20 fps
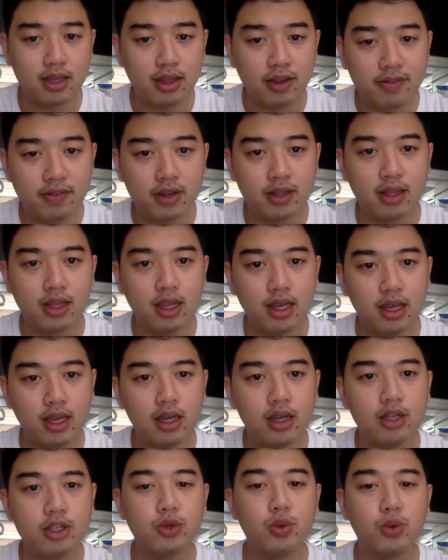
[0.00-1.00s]

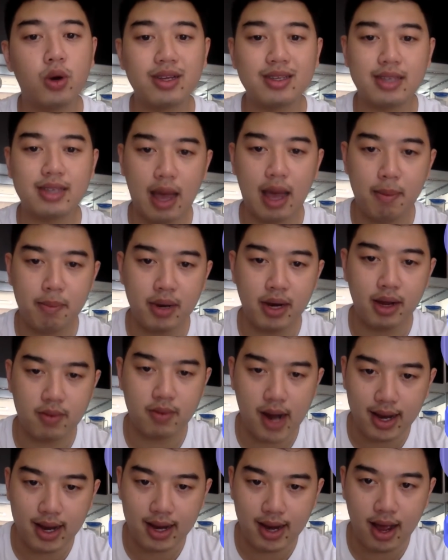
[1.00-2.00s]
differently to what is happening
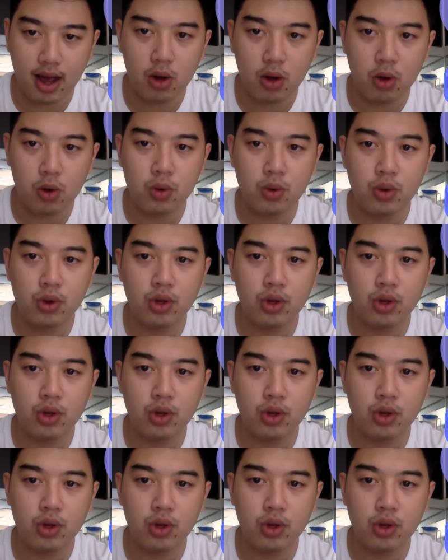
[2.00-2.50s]
right now.